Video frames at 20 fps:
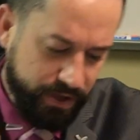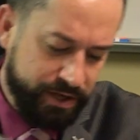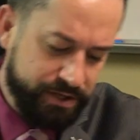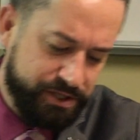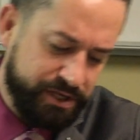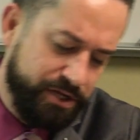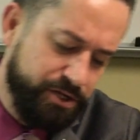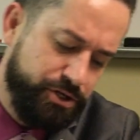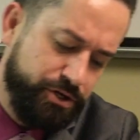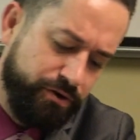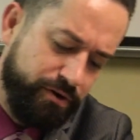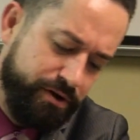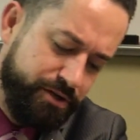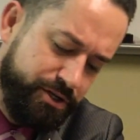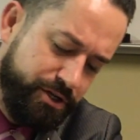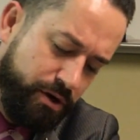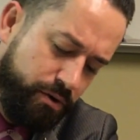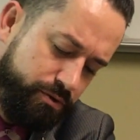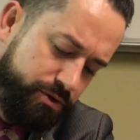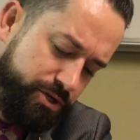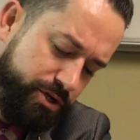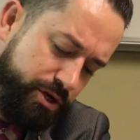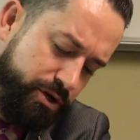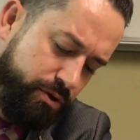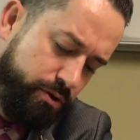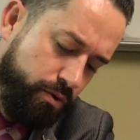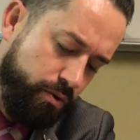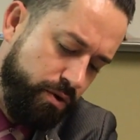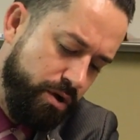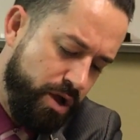since you're in zone
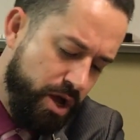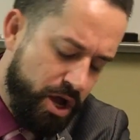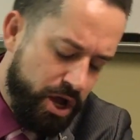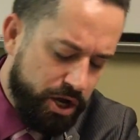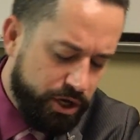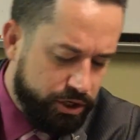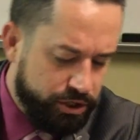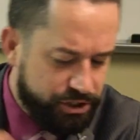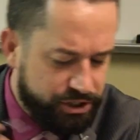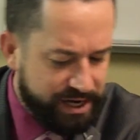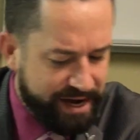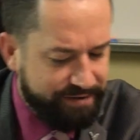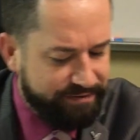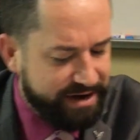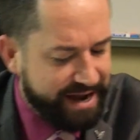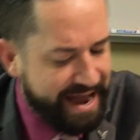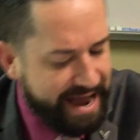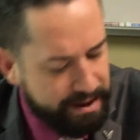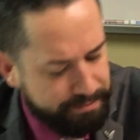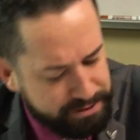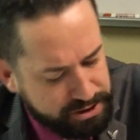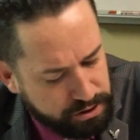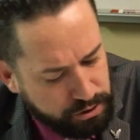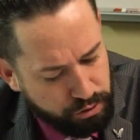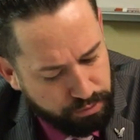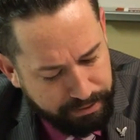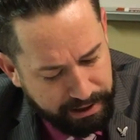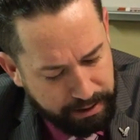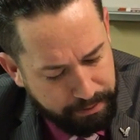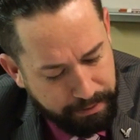2, you should have an
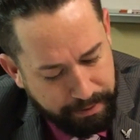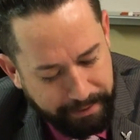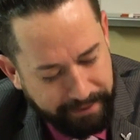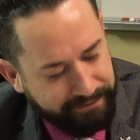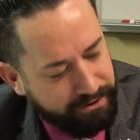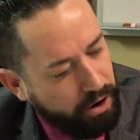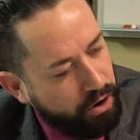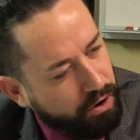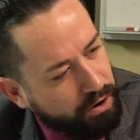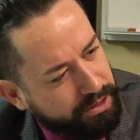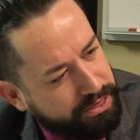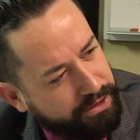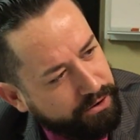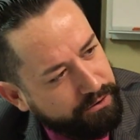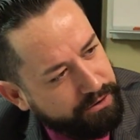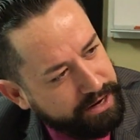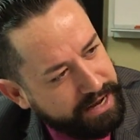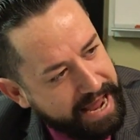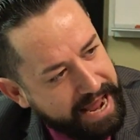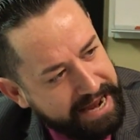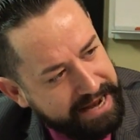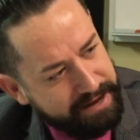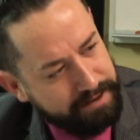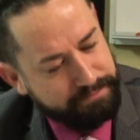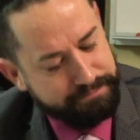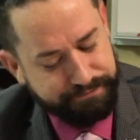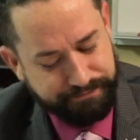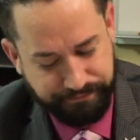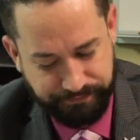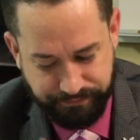absolute minimum of R38
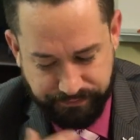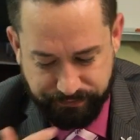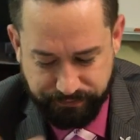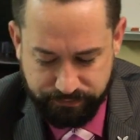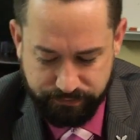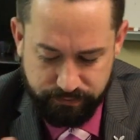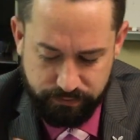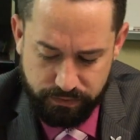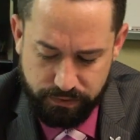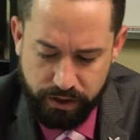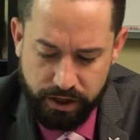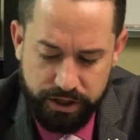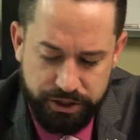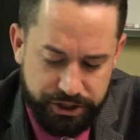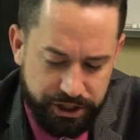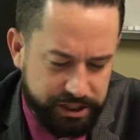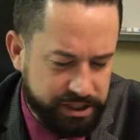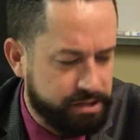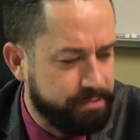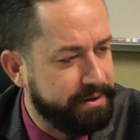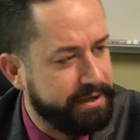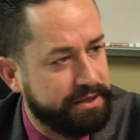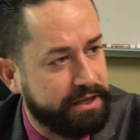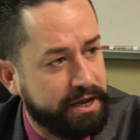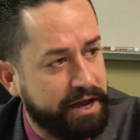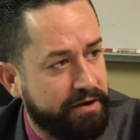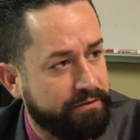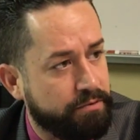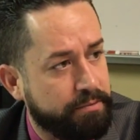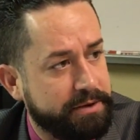just to meet the
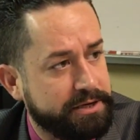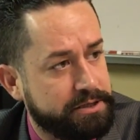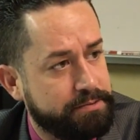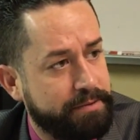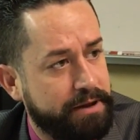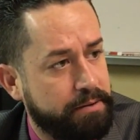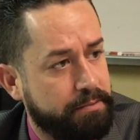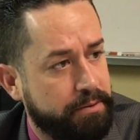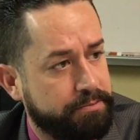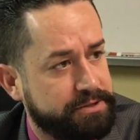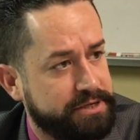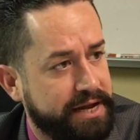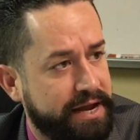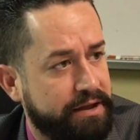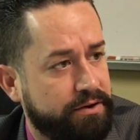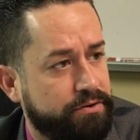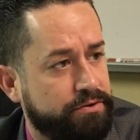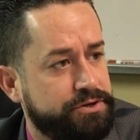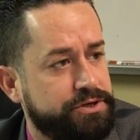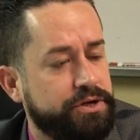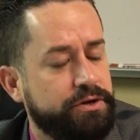government's minimum standards.